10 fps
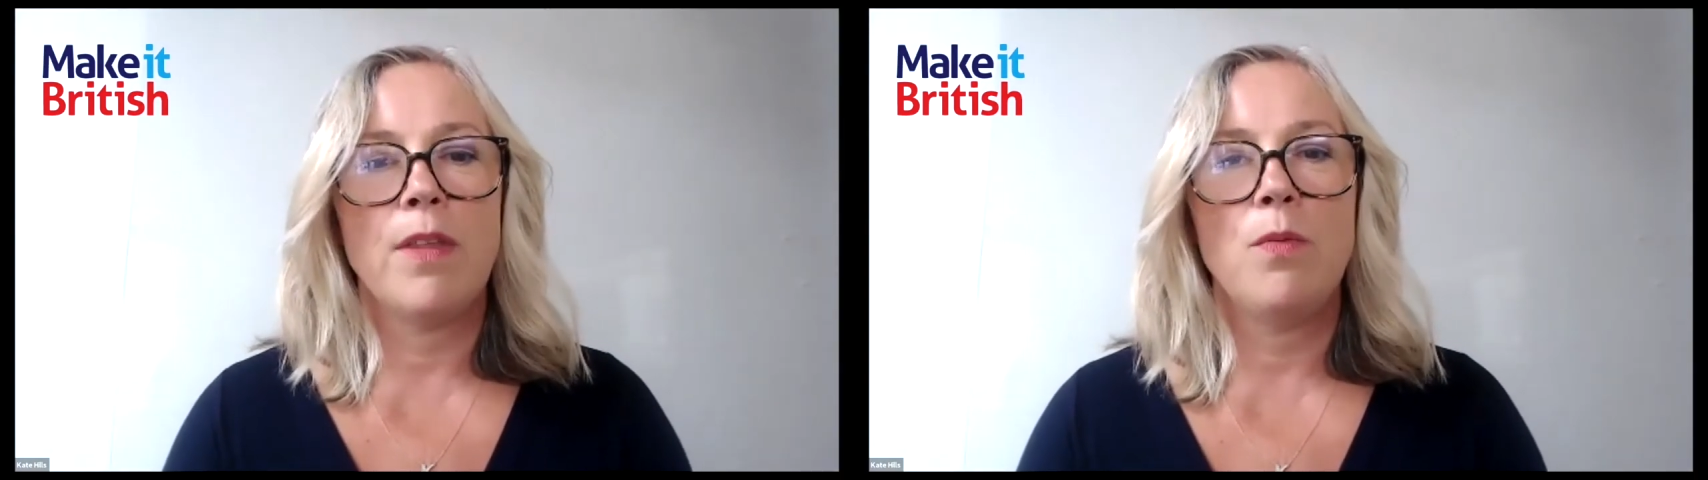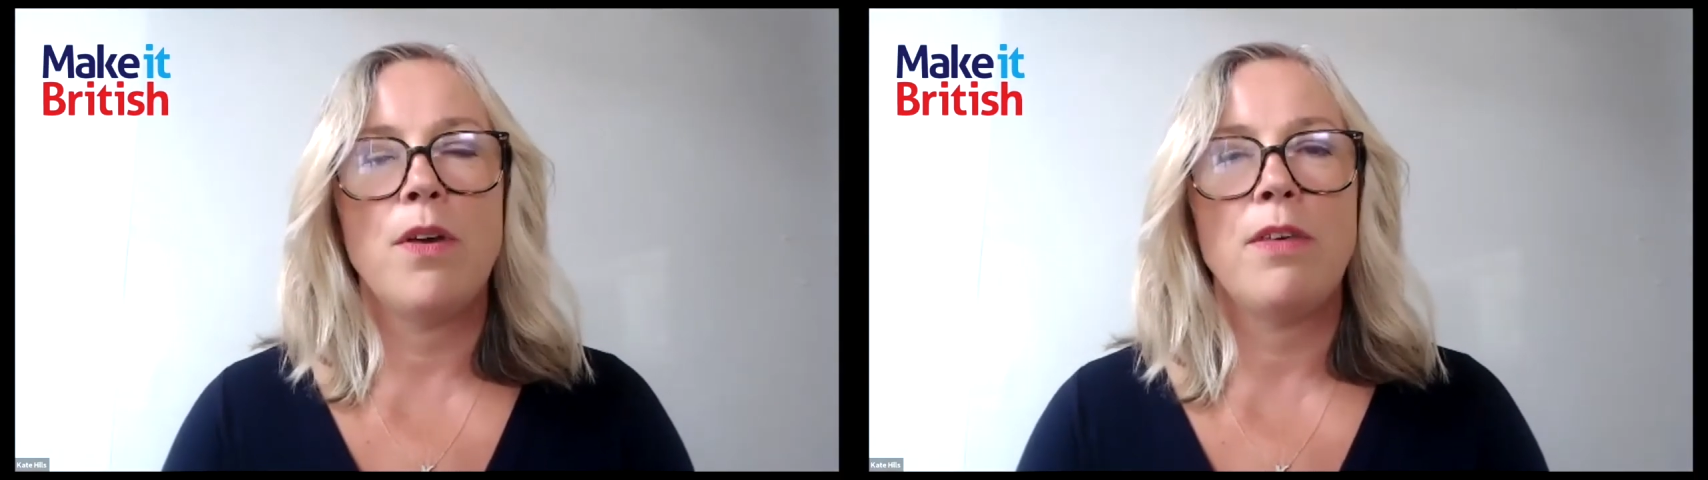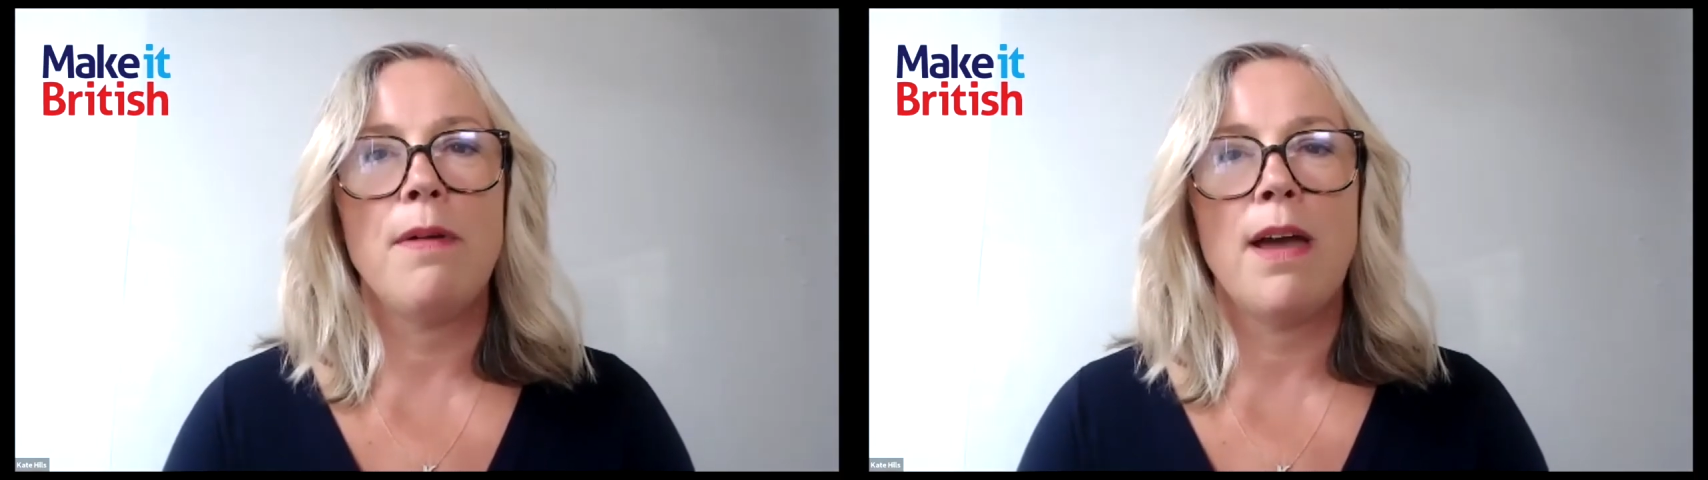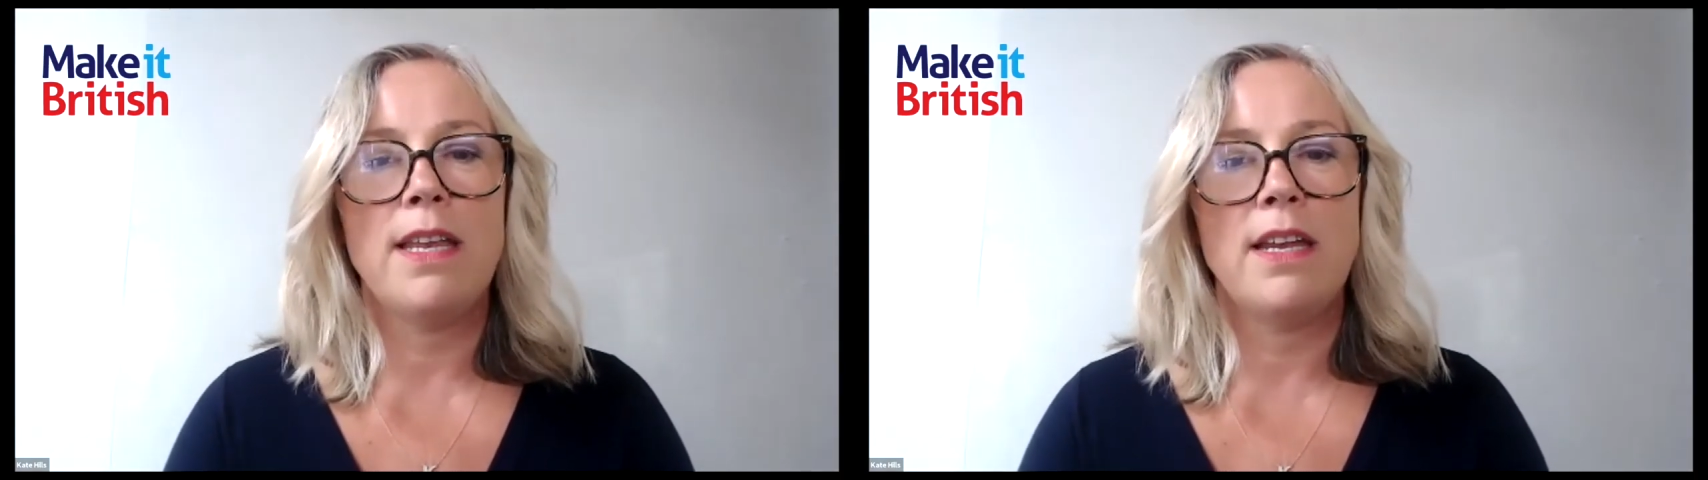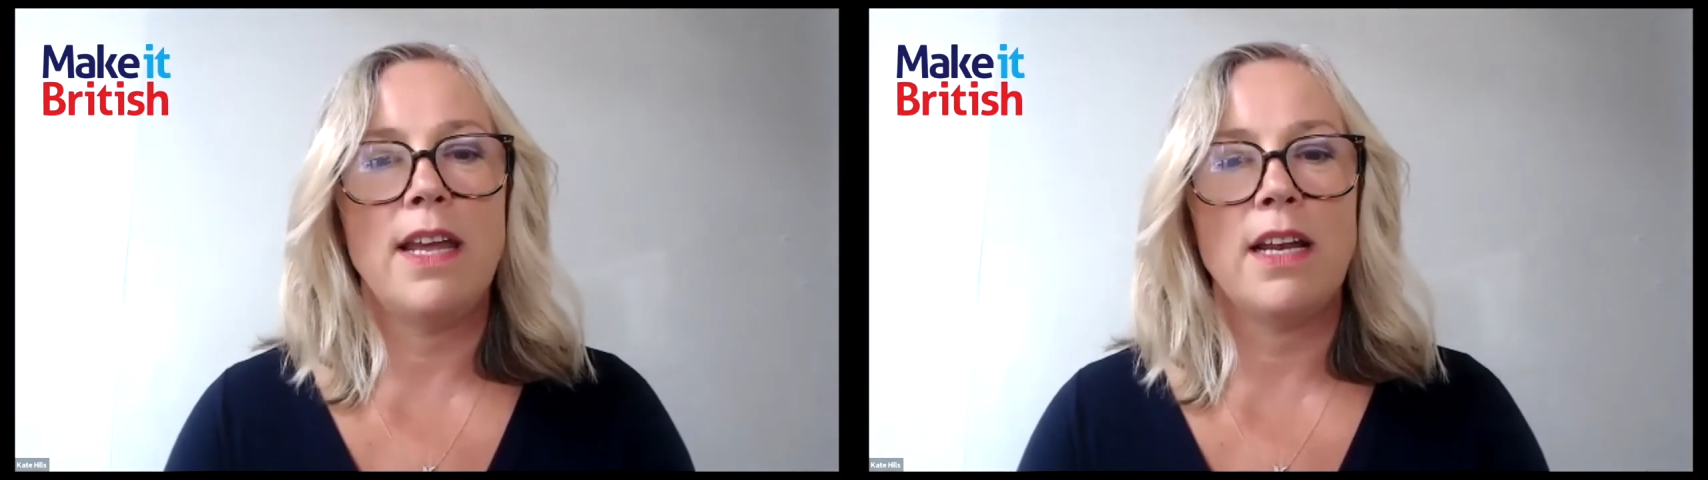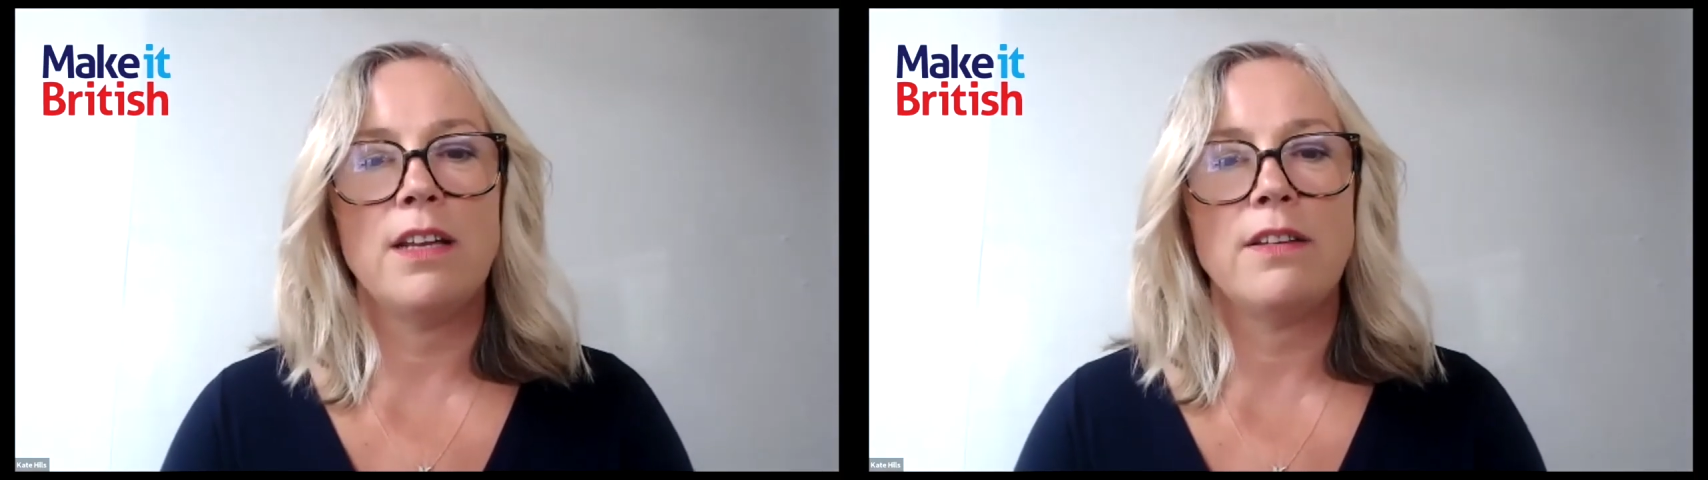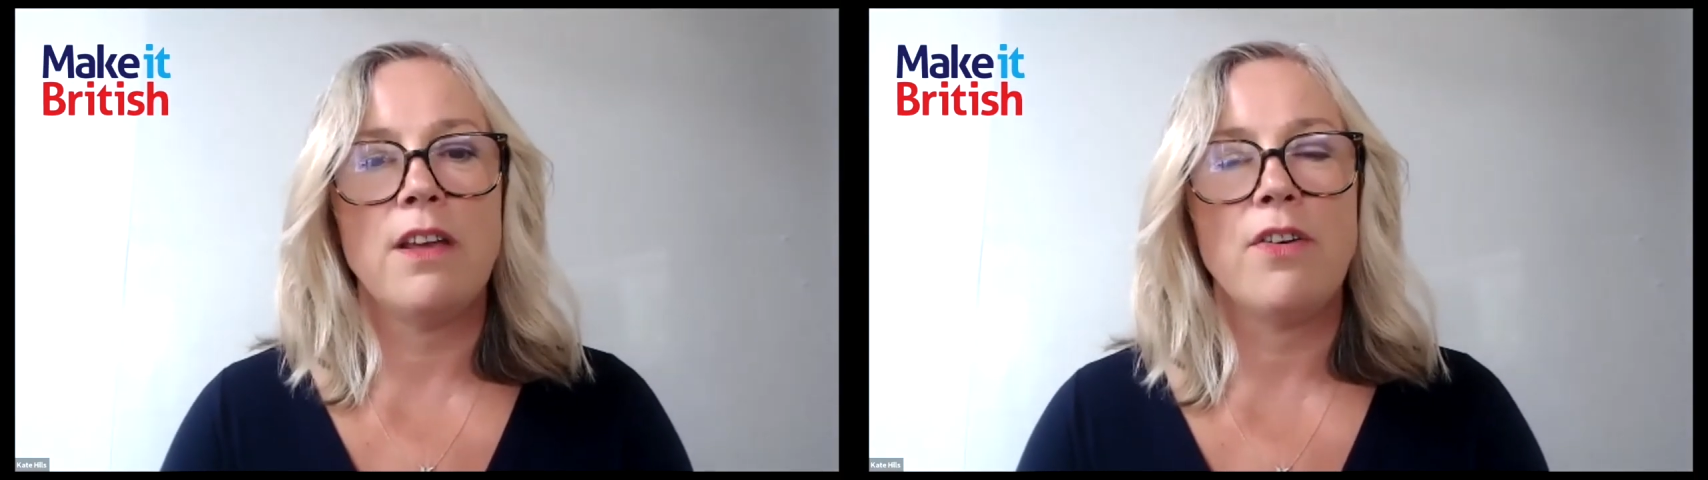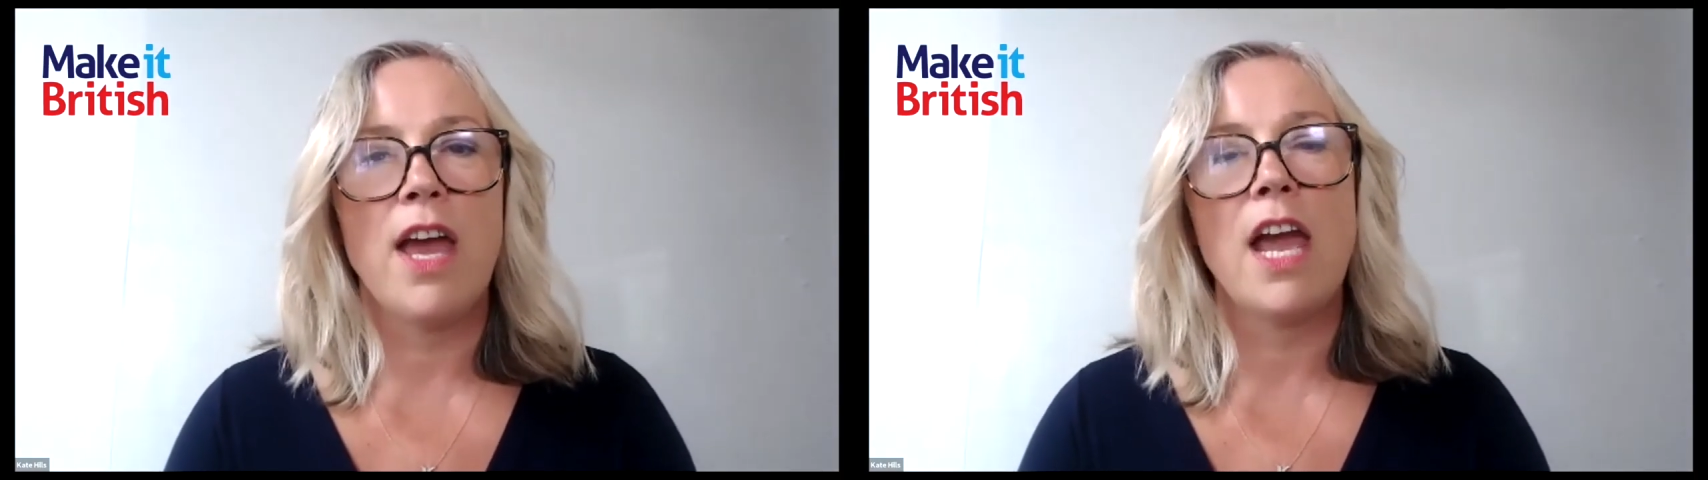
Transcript: whether made in England is okay.